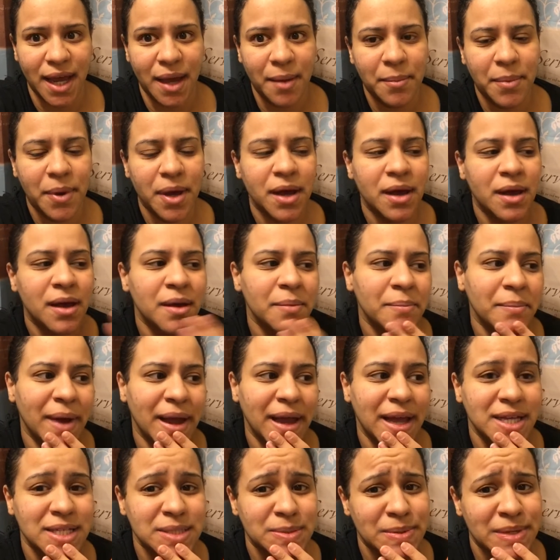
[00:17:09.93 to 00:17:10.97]
My husband
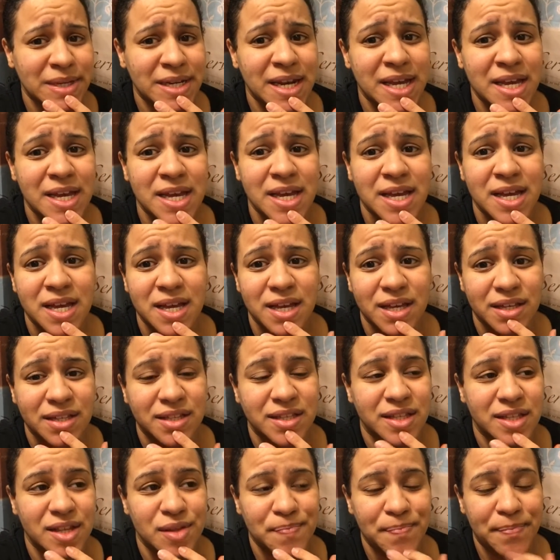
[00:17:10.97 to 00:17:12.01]

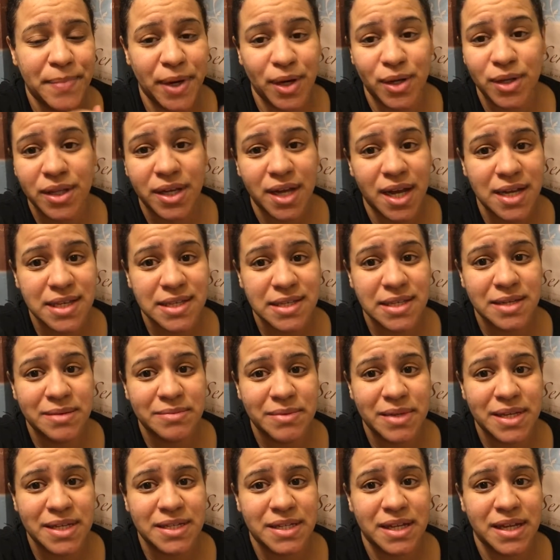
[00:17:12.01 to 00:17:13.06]
barely got sleep last night,
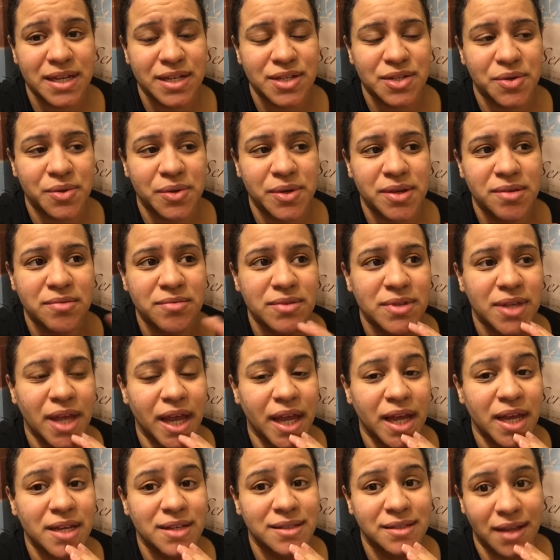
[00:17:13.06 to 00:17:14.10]
so he was like
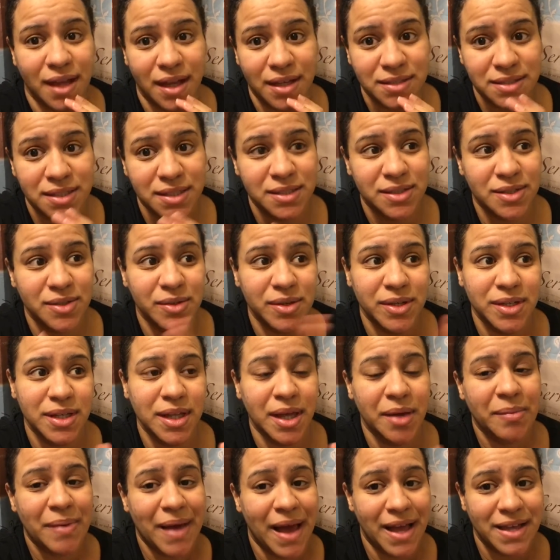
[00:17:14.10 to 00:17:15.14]
exhausted, so he like passed
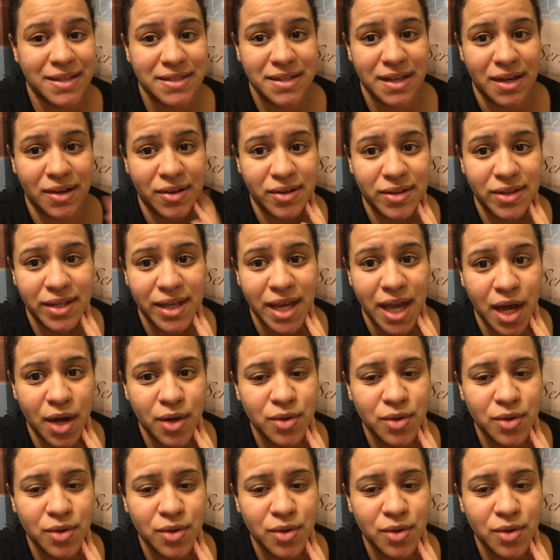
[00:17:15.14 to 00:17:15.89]
out on the couch.